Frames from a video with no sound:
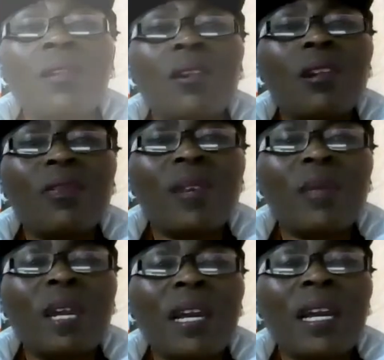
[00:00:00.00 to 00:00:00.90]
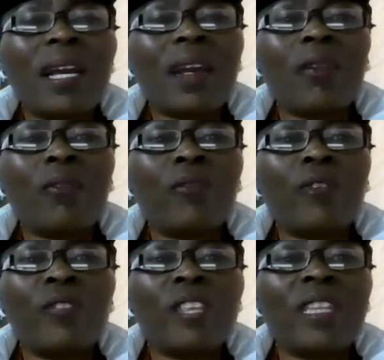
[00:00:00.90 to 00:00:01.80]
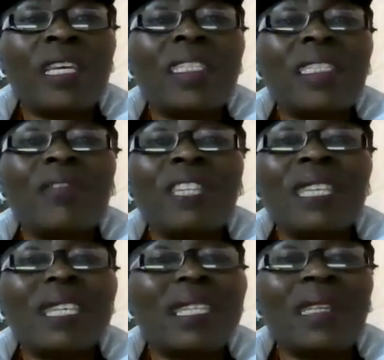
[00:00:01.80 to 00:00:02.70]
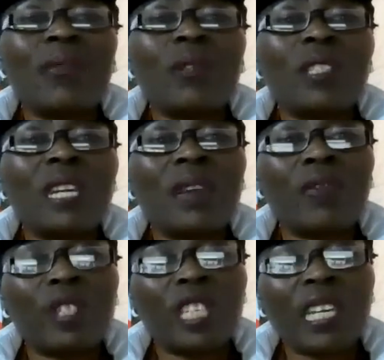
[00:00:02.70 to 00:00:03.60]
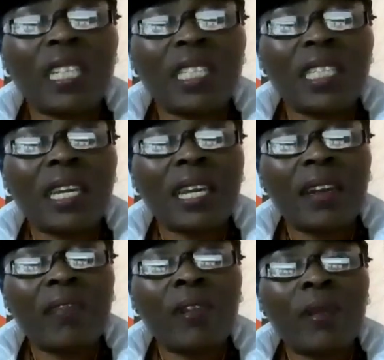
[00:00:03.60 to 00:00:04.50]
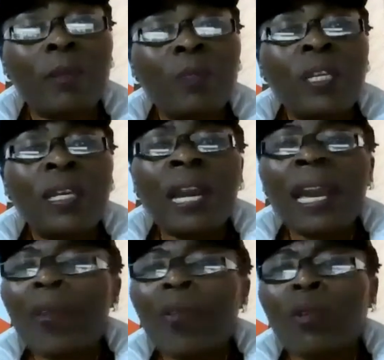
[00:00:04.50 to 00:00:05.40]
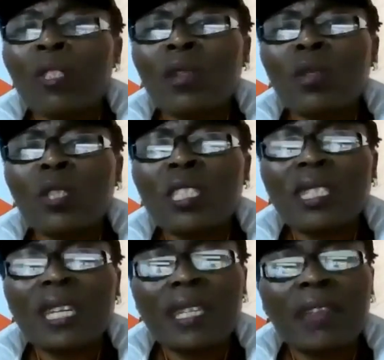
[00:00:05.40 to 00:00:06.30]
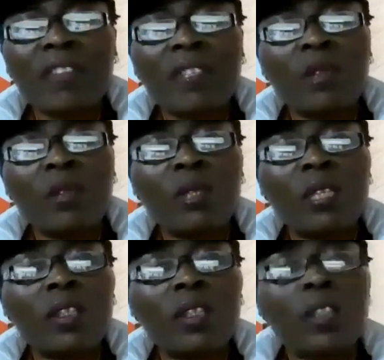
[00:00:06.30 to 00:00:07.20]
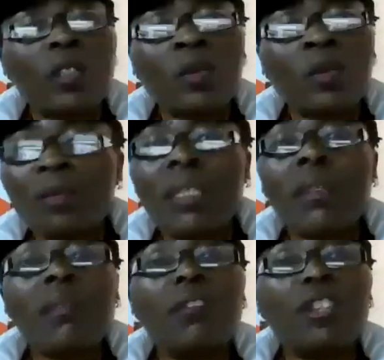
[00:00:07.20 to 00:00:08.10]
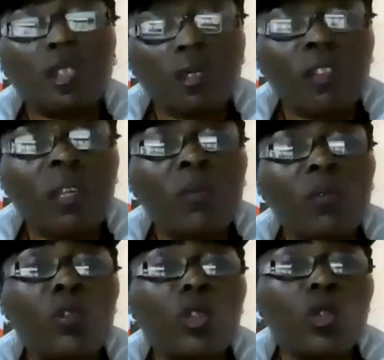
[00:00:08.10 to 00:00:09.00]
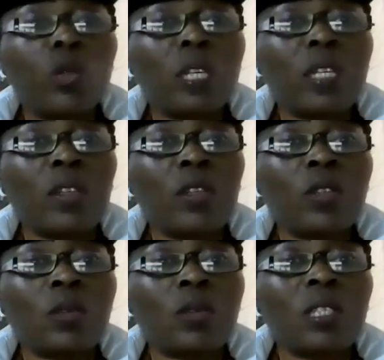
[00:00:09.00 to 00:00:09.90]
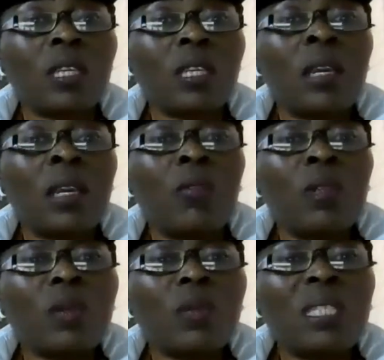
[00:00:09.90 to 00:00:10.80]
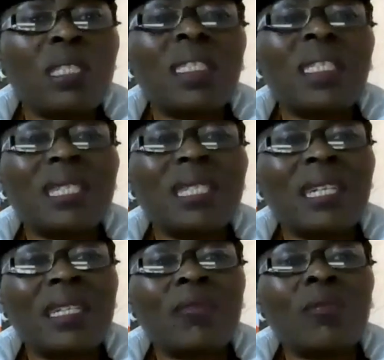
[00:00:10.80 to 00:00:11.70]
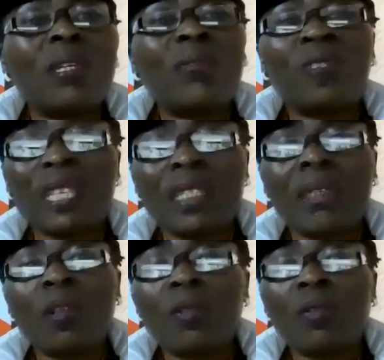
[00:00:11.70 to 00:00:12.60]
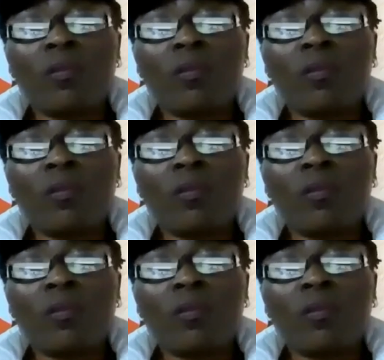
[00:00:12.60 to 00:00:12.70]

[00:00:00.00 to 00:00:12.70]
All of them are around 15 and 17. That was the average age I have. I wanted to understand if they were with their husband, but none of them could show me a husband, which means these girls were victim of